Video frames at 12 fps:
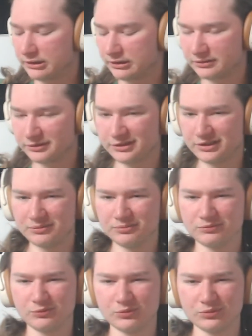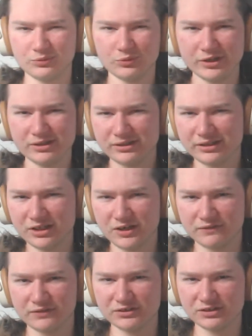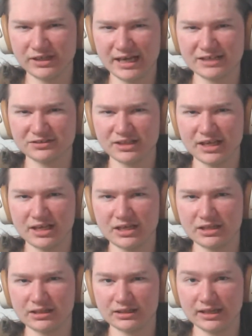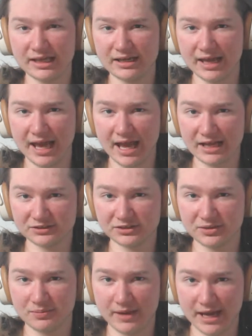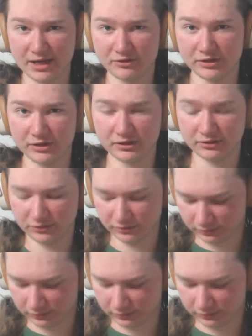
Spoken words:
you see, weirdly enough, this thing has a lead acid battery in it,